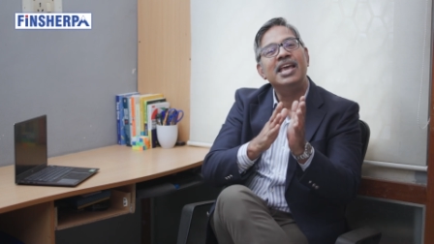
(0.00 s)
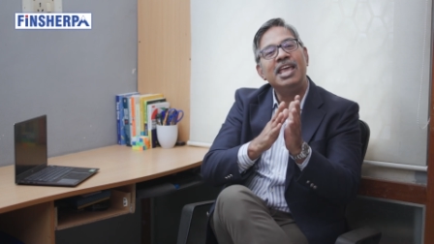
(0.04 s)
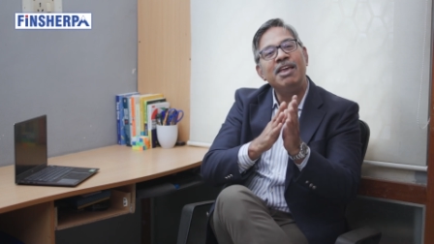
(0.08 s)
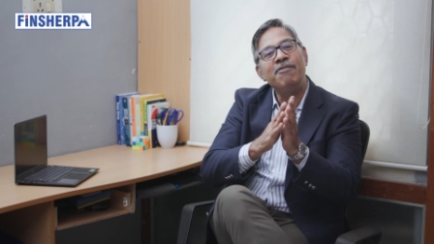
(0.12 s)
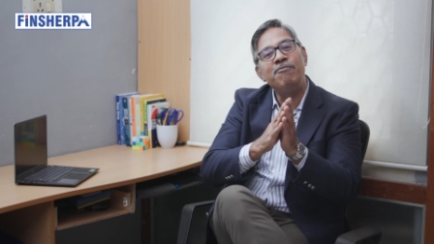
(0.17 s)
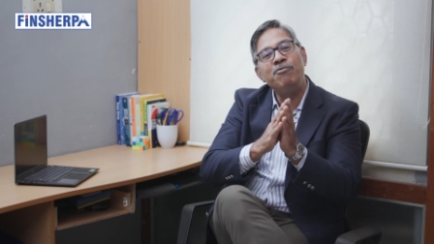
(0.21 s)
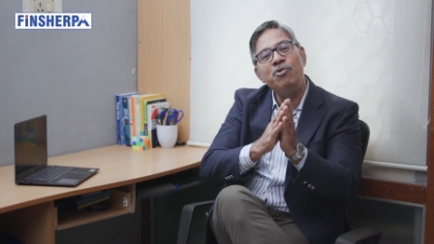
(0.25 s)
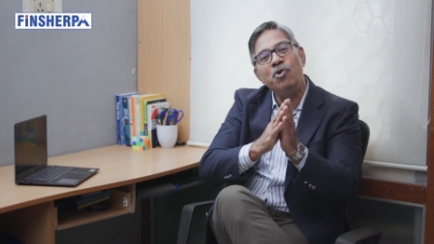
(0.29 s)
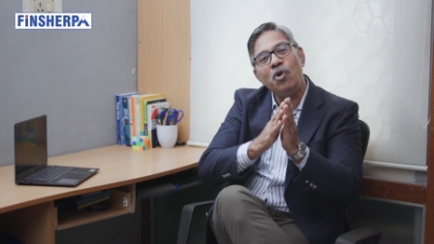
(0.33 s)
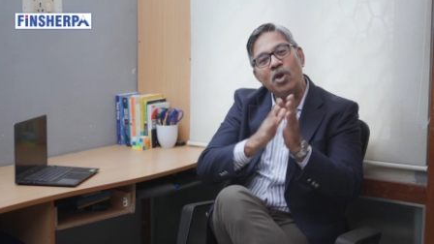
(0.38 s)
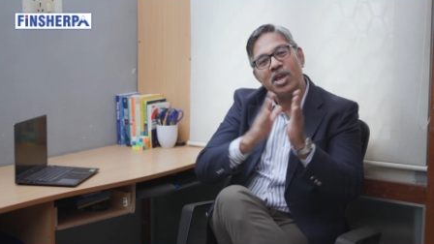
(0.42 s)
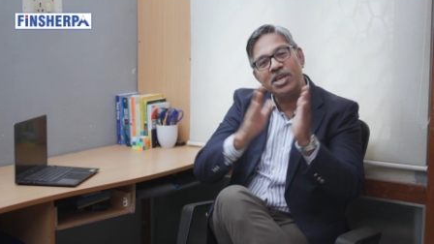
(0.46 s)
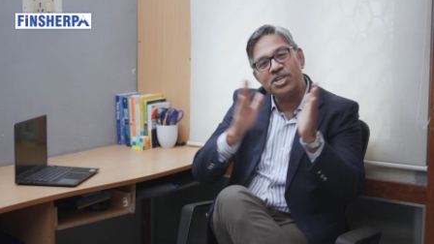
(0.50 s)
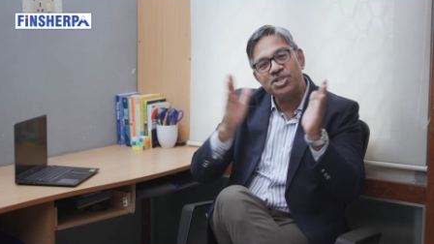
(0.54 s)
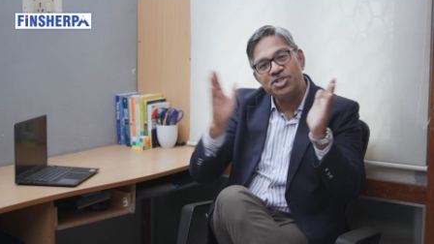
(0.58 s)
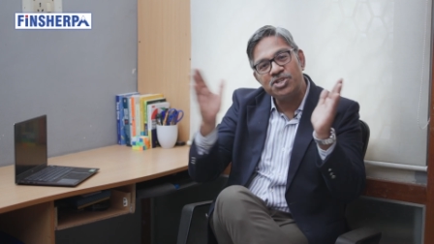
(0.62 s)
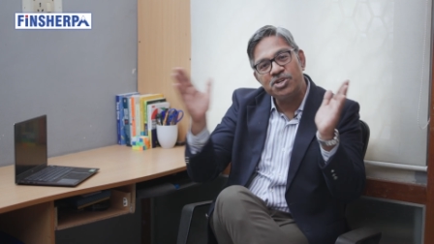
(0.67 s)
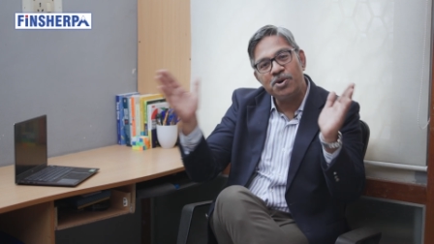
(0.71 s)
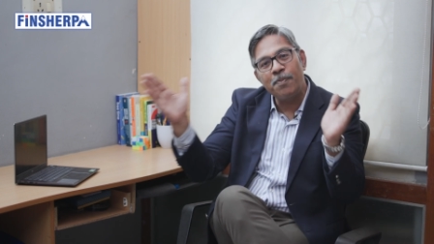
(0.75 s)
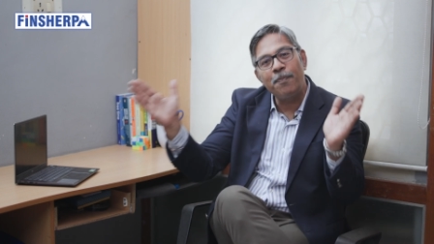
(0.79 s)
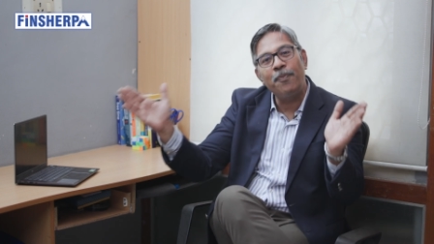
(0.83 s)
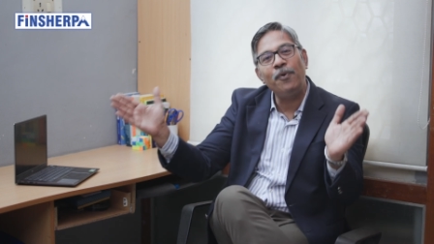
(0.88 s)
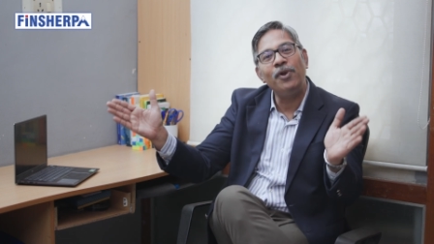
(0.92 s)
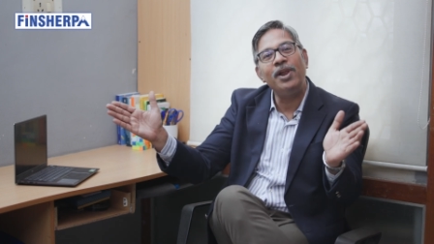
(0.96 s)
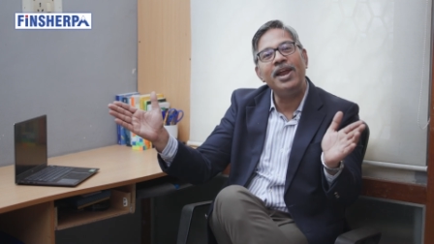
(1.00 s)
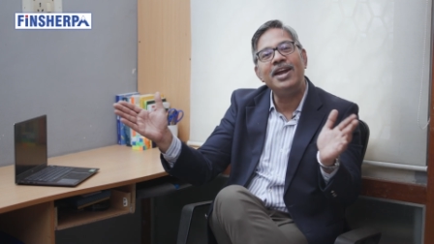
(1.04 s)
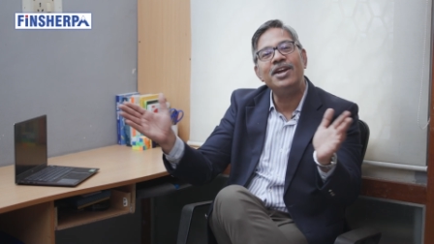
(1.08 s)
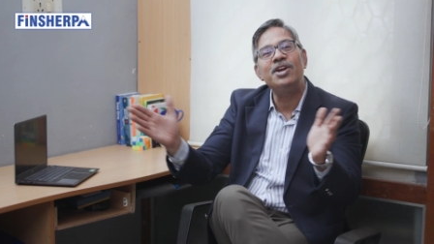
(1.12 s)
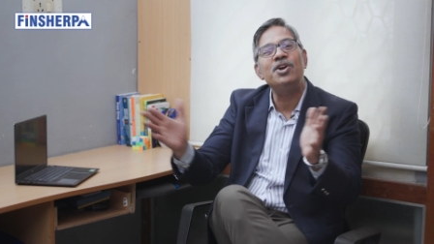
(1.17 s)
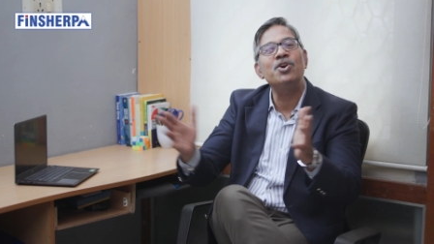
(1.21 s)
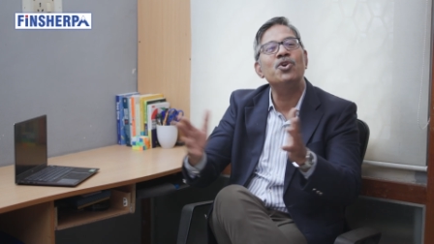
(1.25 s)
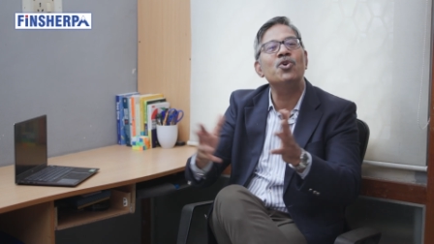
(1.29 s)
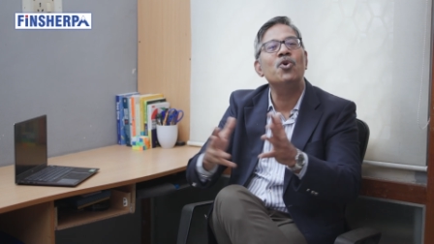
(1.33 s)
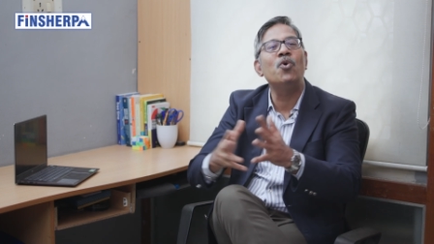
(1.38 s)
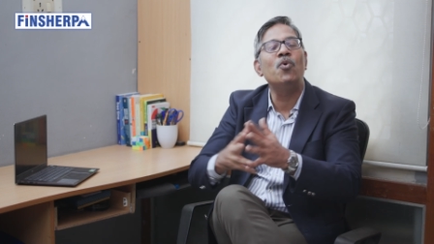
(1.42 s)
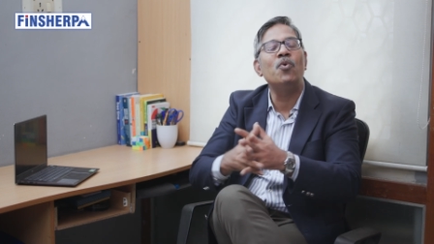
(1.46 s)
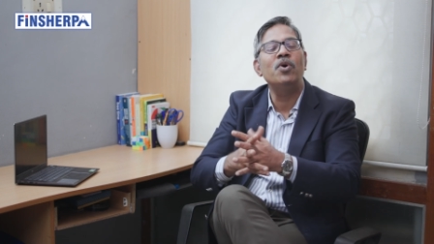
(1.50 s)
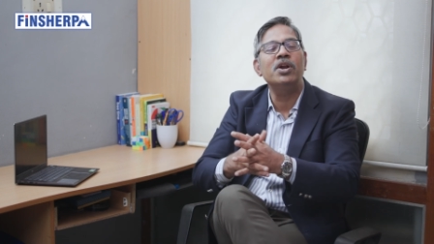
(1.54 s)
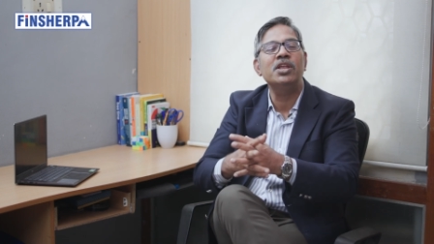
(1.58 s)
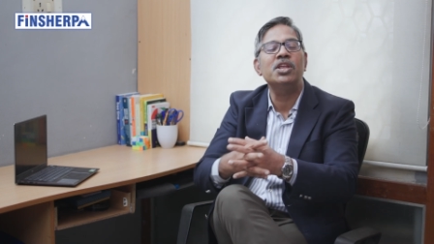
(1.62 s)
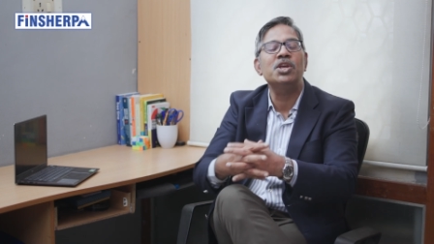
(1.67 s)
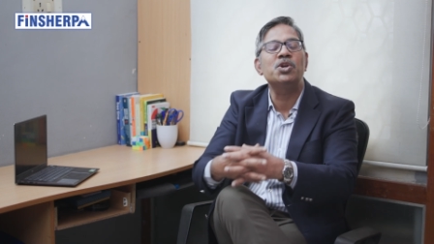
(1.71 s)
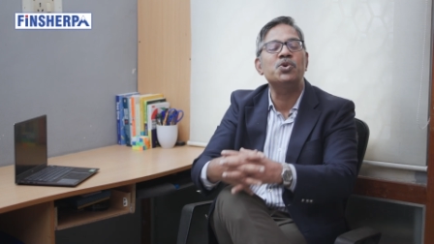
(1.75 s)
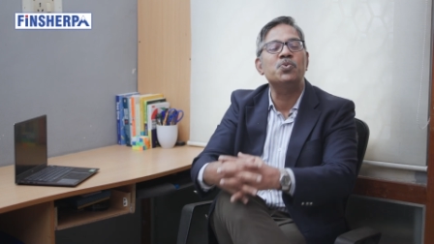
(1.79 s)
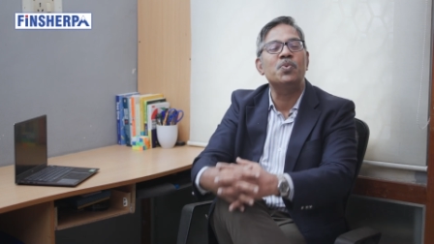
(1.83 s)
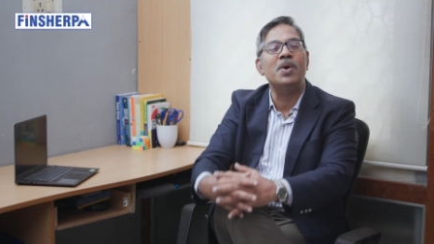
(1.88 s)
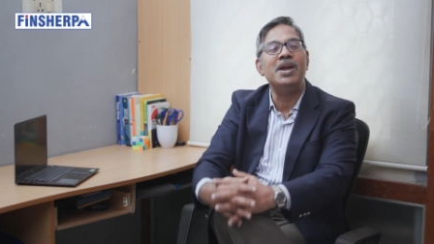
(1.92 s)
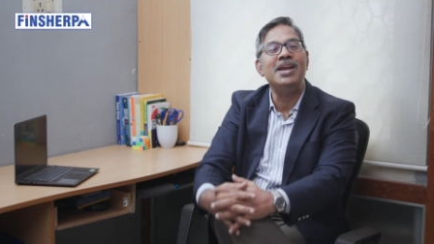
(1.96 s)
if you extrapolate it over
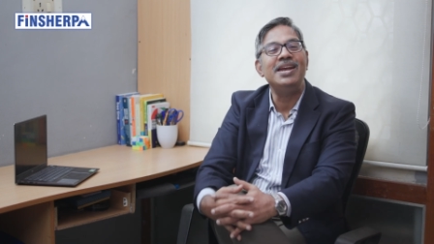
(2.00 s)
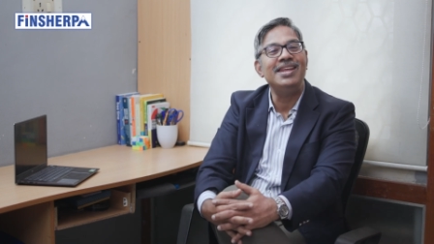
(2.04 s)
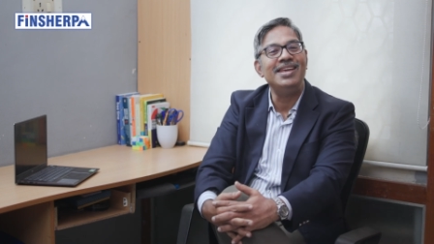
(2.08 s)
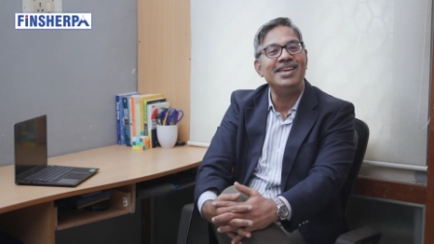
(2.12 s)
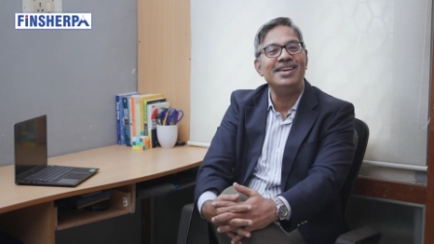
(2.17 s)
the 20